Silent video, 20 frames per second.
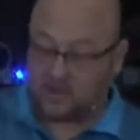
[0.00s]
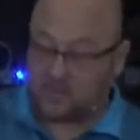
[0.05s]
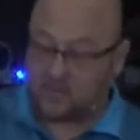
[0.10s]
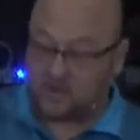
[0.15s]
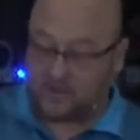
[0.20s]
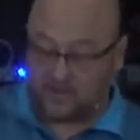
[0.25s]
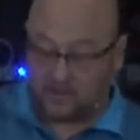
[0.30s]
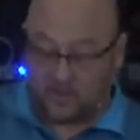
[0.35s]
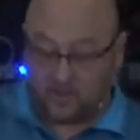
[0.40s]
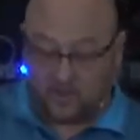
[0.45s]

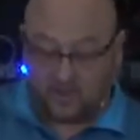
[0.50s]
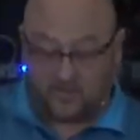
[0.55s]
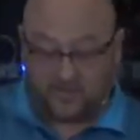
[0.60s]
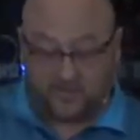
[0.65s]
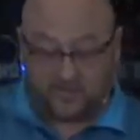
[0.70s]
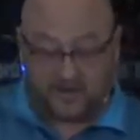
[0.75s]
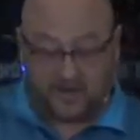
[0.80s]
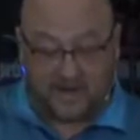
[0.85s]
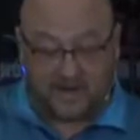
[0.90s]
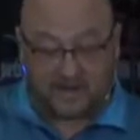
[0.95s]

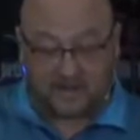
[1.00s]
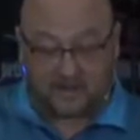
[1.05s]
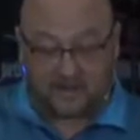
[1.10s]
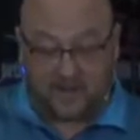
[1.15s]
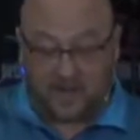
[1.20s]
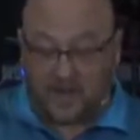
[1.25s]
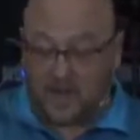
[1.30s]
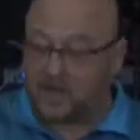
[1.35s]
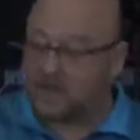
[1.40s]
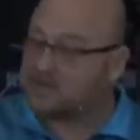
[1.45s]

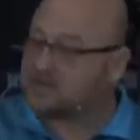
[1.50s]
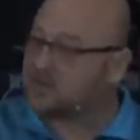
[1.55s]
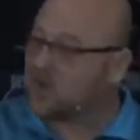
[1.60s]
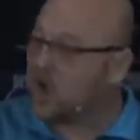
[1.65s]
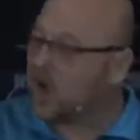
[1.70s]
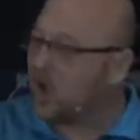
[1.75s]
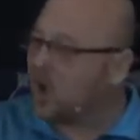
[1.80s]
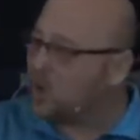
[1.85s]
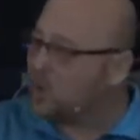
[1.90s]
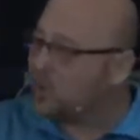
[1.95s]
God is
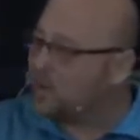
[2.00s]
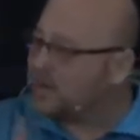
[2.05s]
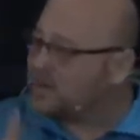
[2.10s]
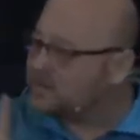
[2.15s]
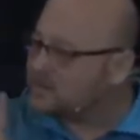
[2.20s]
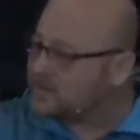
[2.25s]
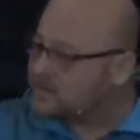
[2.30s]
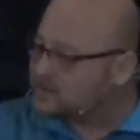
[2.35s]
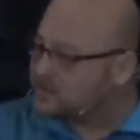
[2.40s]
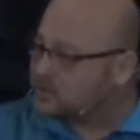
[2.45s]

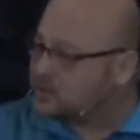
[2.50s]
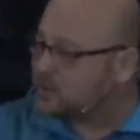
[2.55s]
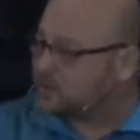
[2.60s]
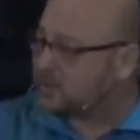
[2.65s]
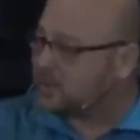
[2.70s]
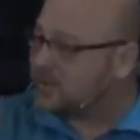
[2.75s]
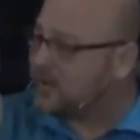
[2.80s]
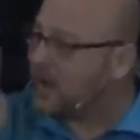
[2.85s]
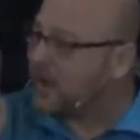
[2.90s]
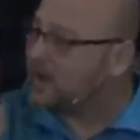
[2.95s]
always, listen to
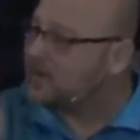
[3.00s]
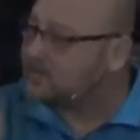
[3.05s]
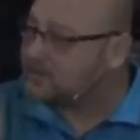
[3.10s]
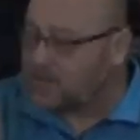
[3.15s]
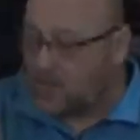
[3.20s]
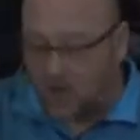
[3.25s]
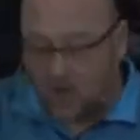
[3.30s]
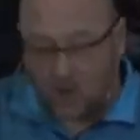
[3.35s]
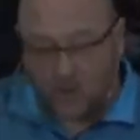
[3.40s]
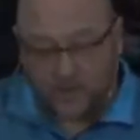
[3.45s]
me, God
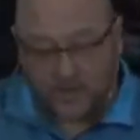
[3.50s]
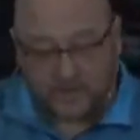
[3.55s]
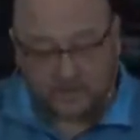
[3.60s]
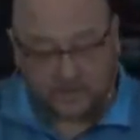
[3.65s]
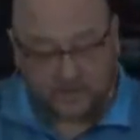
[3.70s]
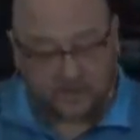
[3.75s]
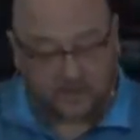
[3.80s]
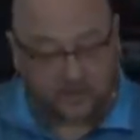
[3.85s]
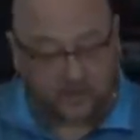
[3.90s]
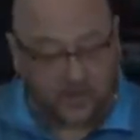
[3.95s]
is
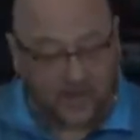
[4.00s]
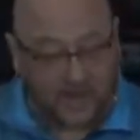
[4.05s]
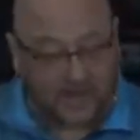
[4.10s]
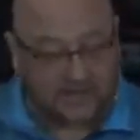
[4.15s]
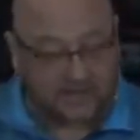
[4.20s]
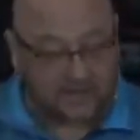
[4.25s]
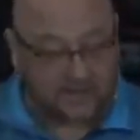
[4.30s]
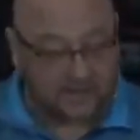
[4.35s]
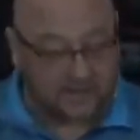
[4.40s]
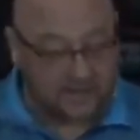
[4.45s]
always
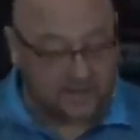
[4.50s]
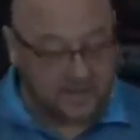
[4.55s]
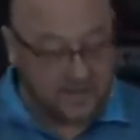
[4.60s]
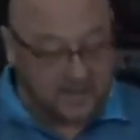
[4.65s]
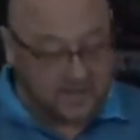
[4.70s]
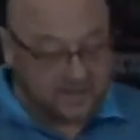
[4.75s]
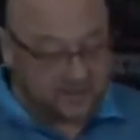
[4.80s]
attracted